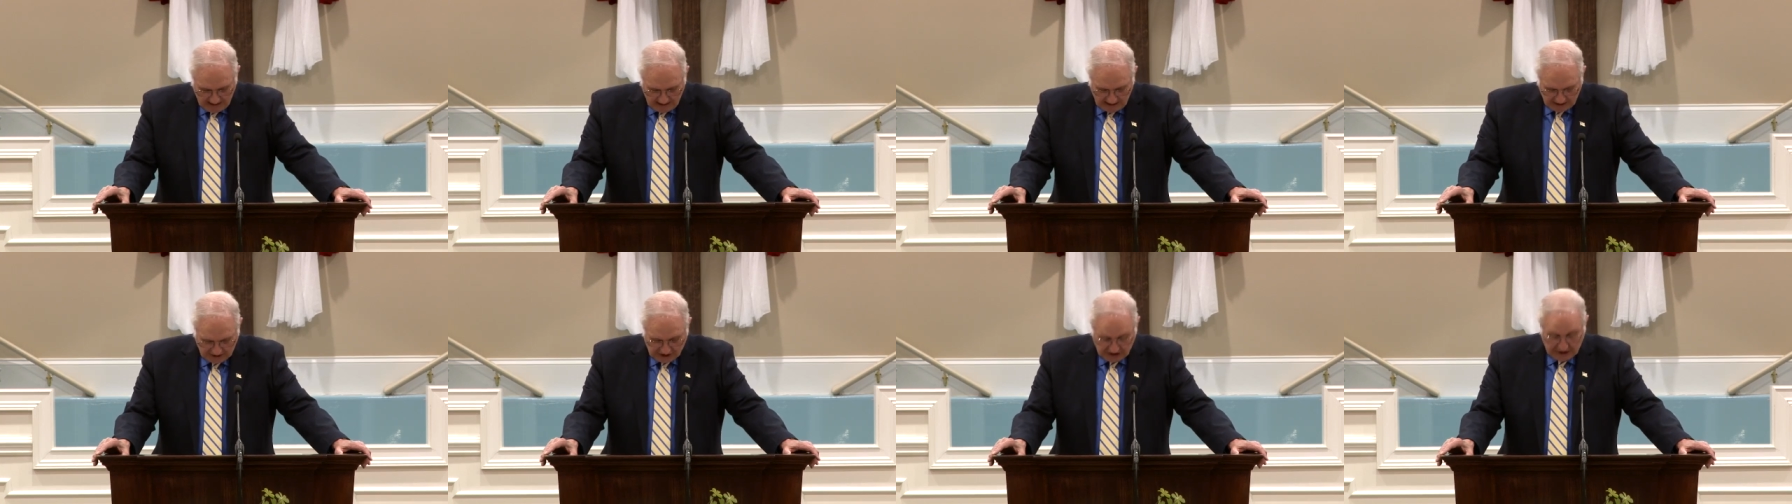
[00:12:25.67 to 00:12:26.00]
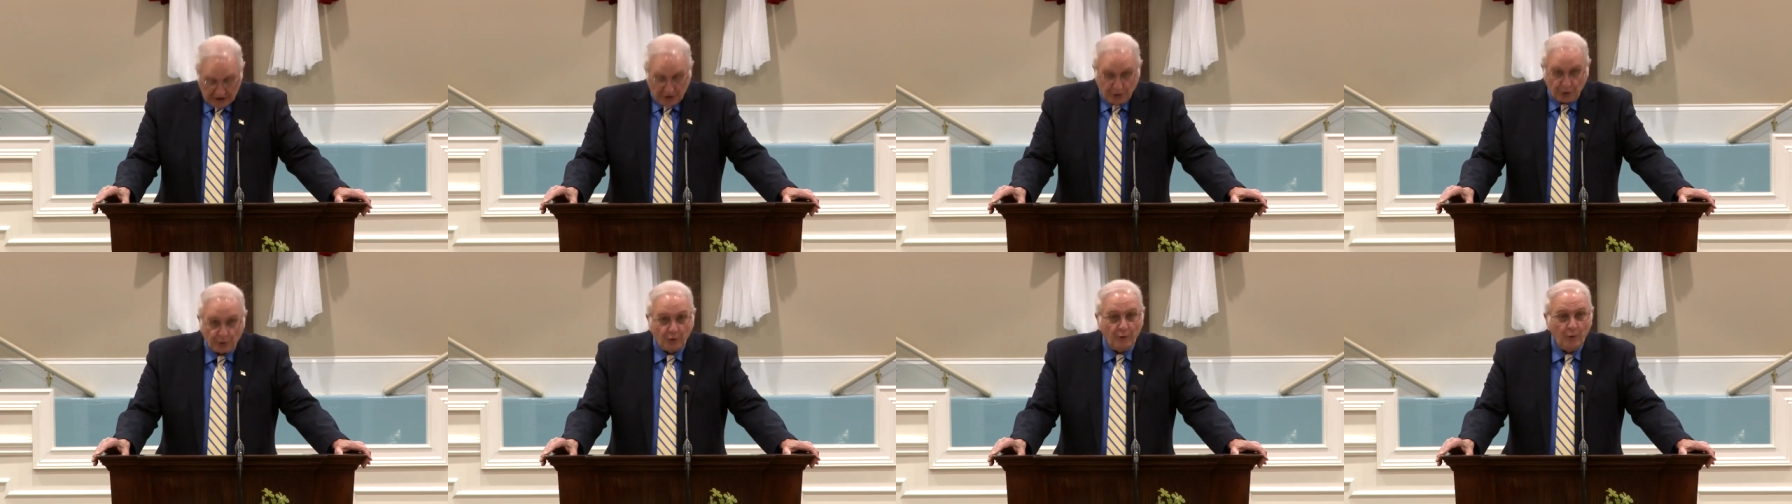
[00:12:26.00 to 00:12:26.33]

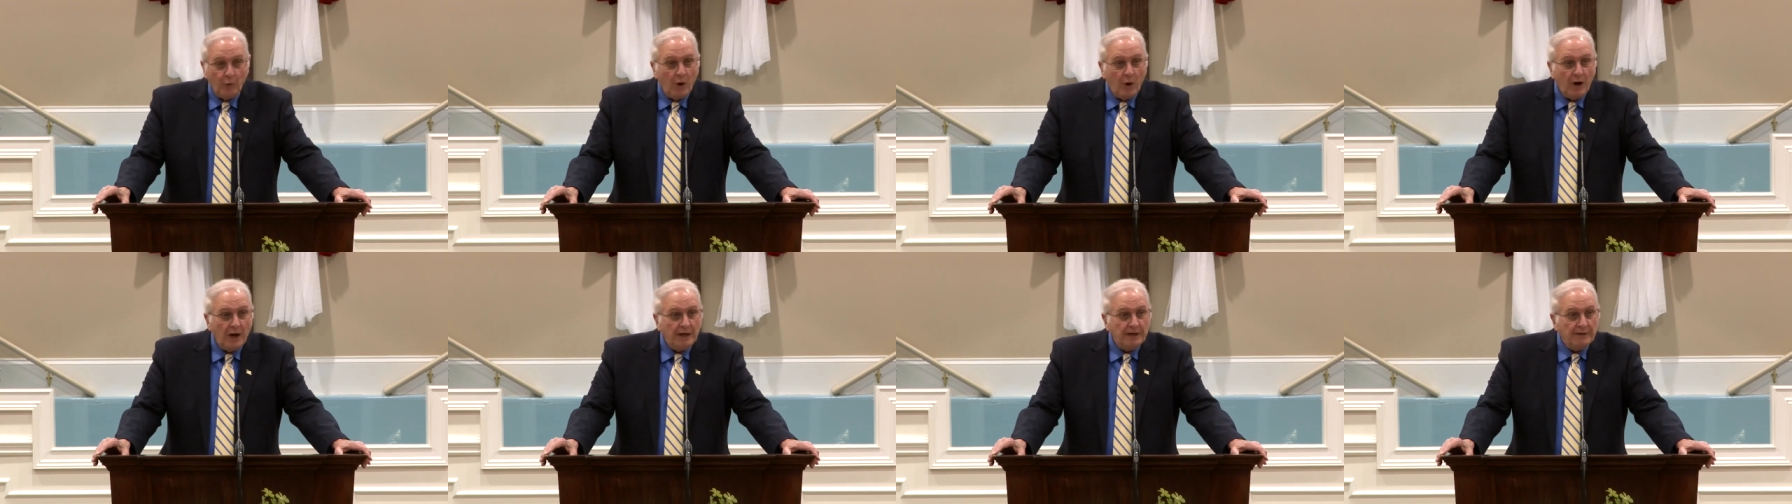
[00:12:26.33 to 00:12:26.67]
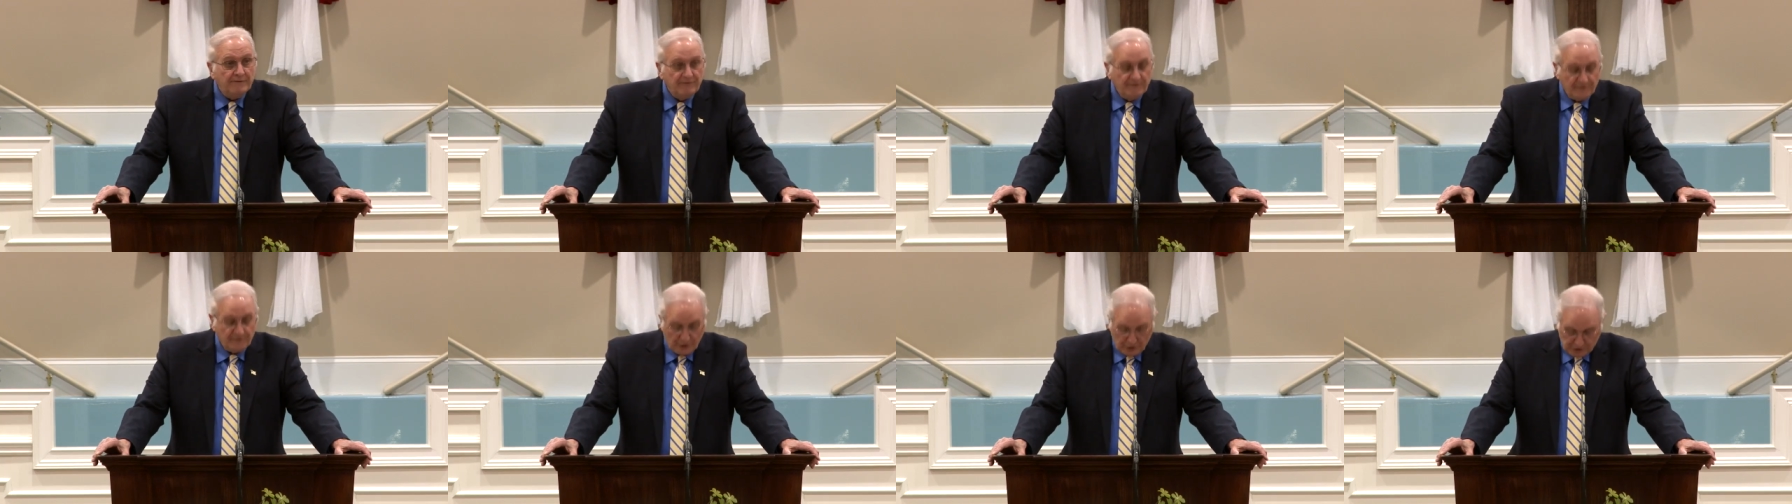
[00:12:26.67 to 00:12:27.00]
Ezekiel
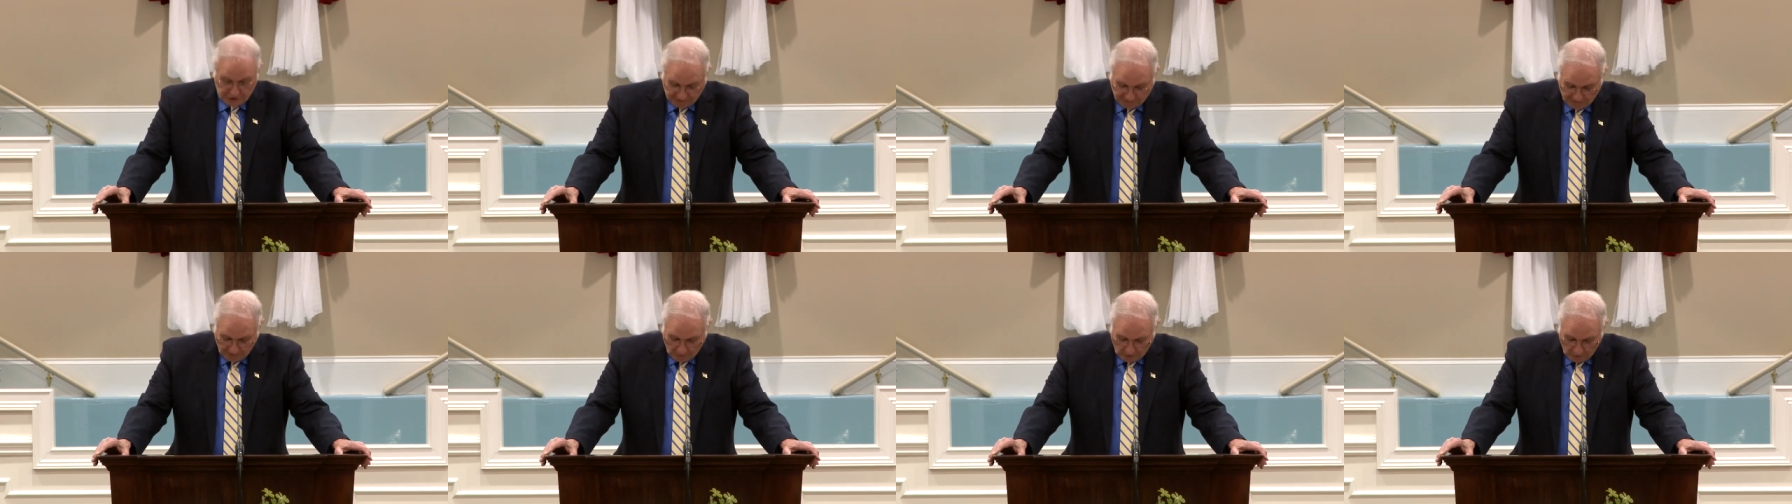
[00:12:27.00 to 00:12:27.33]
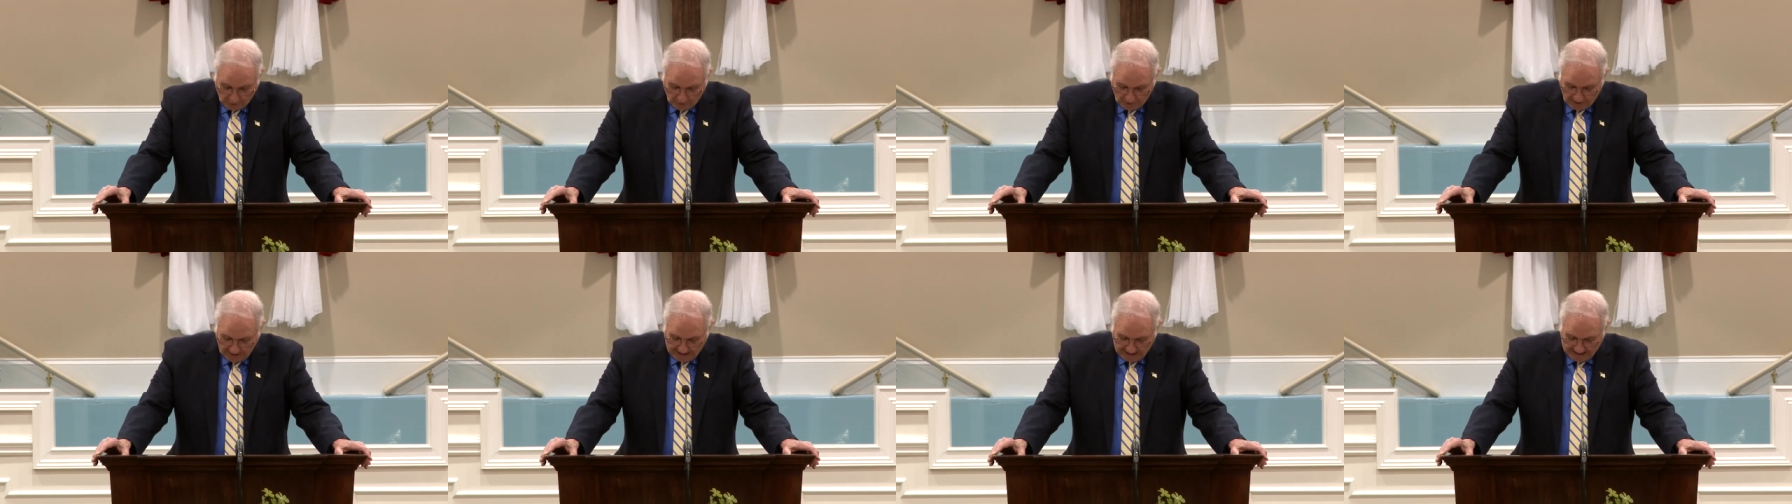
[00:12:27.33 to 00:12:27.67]
1, verse
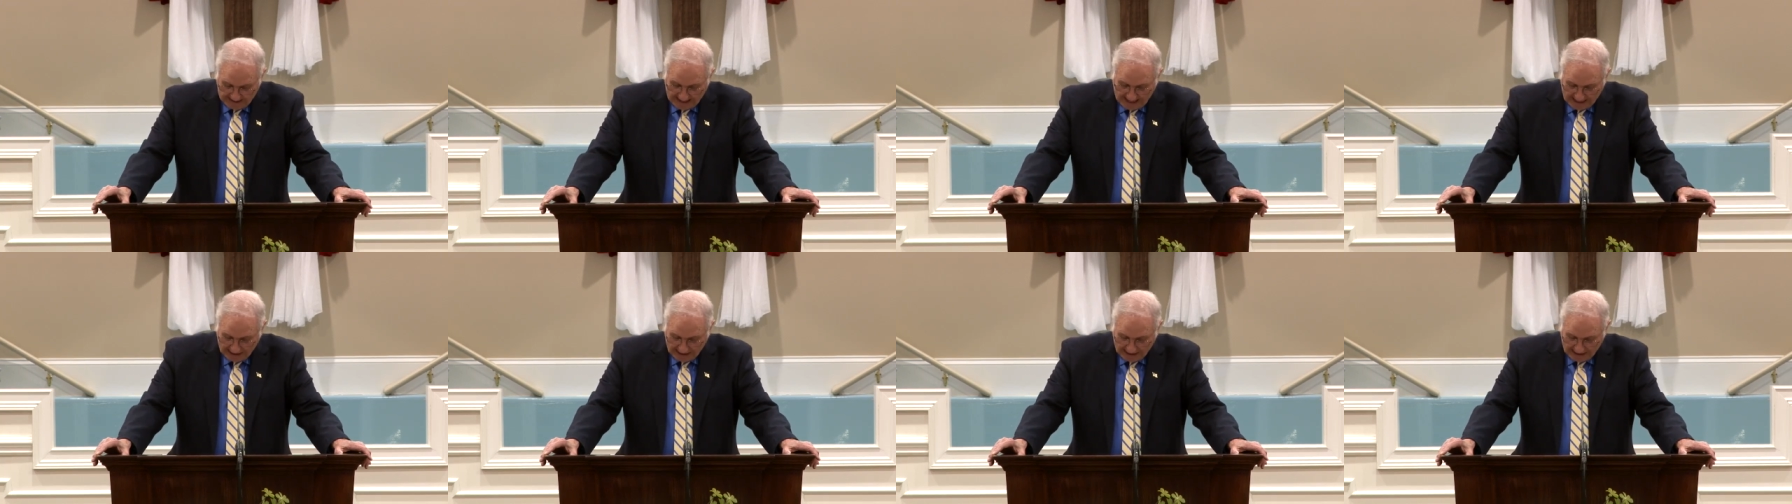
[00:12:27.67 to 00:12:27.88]
4 And